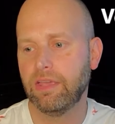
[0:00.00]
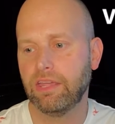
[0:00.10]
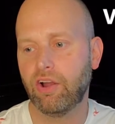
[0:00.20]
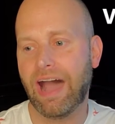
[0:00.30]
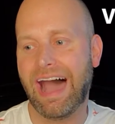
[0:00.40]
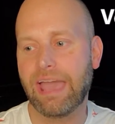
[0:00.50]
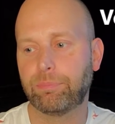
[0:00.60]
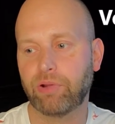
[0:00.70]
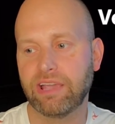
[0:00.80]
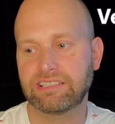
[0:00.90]
You know,
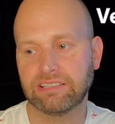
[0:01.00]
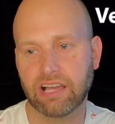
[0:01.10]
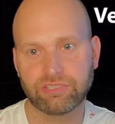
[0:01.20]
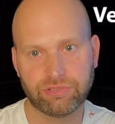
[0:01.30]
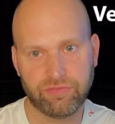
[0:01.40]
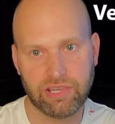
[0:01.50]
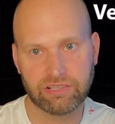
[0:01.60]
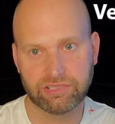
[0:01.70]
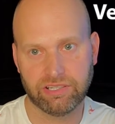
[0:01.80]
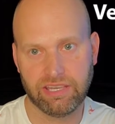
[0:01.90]
high-priced mm. luxury
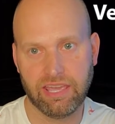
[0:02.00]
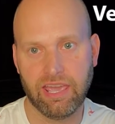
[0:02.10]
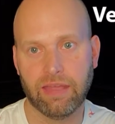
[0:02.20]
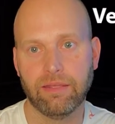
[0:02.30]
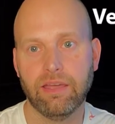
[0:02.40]
vehicles are going to get hit.